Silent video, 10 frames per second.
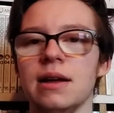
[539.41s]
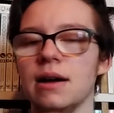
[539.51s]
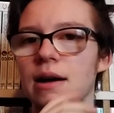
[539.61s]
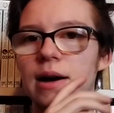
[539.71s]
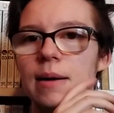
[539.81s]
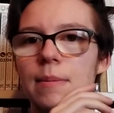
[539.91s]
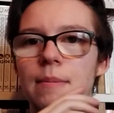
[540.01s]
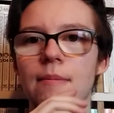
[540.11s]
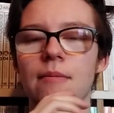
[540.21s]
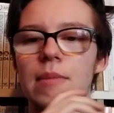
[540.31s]

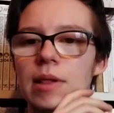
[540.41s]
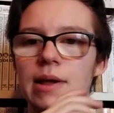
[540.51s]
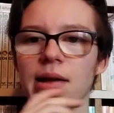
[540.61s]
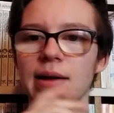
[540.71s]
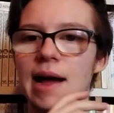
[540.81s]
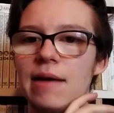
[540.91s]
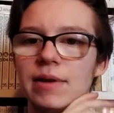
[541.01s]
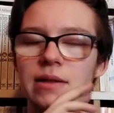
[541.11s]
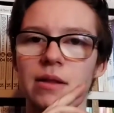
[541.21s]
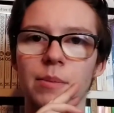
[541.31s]
like
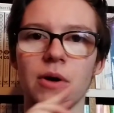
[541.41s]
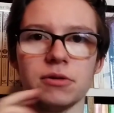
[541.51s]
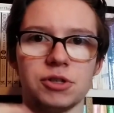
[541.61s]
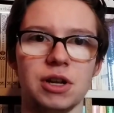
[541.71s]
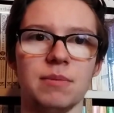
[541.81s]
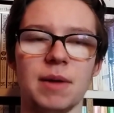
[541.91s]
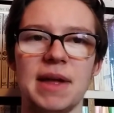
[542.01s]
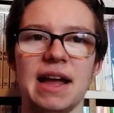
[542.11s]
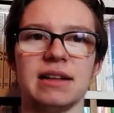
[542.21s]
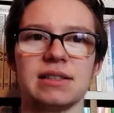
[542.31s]
having the bulge in my
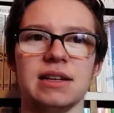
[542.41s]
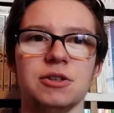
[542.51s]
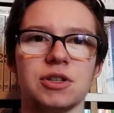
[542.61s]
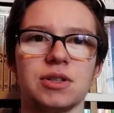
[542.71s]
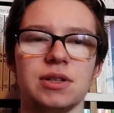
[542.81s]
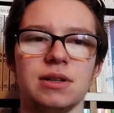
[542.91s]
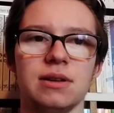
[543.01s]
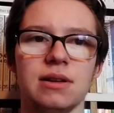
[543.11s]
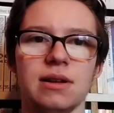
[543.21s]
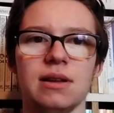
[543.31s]
pants and just
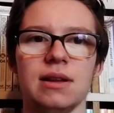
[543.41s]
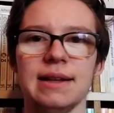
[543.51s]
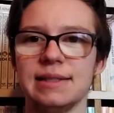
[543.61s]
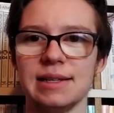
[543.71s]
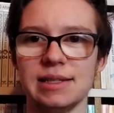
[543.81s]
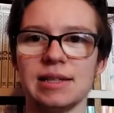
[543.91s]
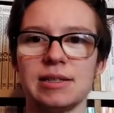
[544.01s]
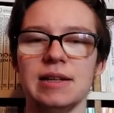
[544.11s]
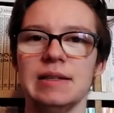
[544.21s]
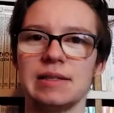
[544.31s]
its
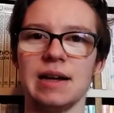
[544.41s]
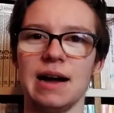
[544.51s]
existence.